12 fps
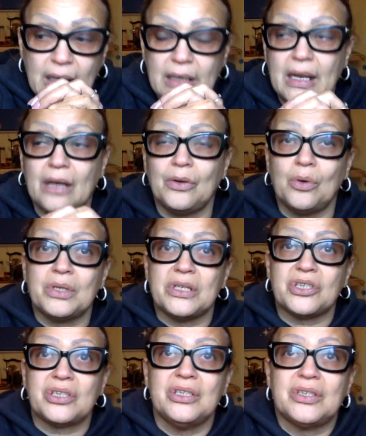And I know
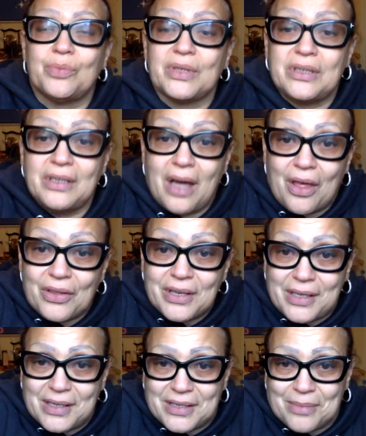that she's with the other
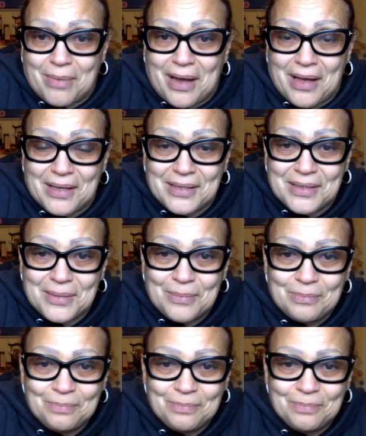kids' minds.